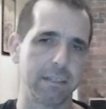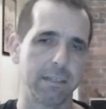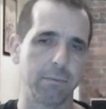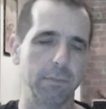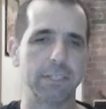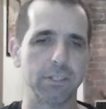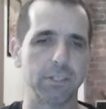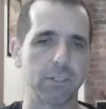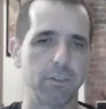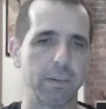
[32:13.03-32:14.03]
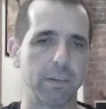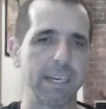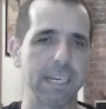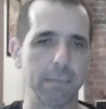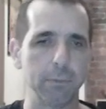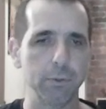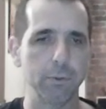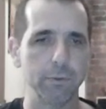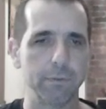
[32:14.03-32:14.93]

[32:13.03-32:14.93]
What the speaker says: but they're just sort of playing a move